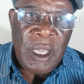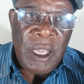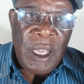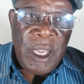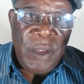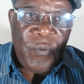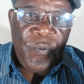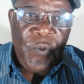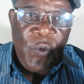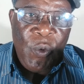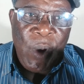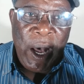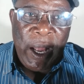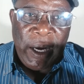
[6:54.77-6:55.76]
If
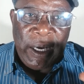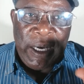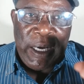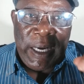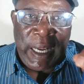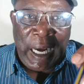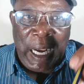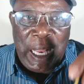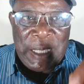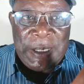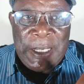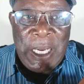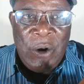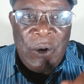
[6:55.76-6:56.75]
you are in class
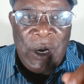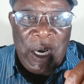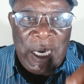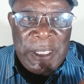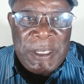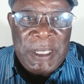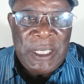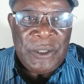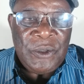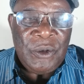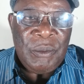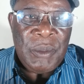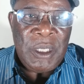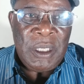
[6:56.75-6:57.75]
now listening to
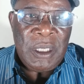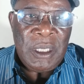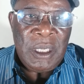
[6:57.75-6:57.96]
me,